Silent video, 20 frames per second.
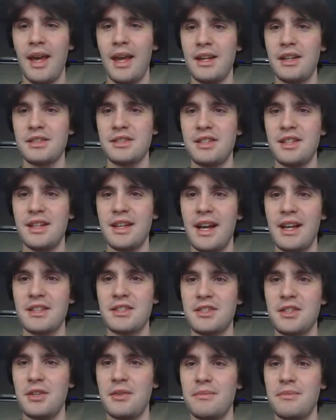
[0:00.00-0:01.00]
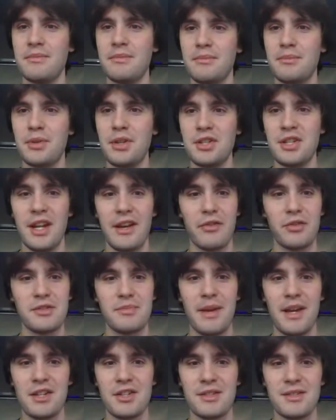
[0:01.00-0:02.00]
and I'll see you guys soon. Appreciate everyone's
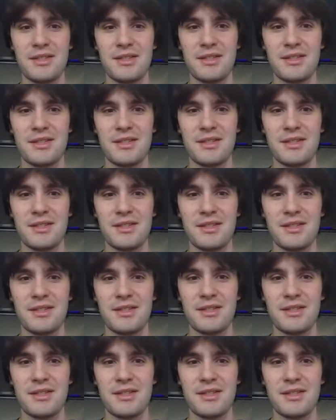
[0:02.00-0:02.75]
patience. Thank you.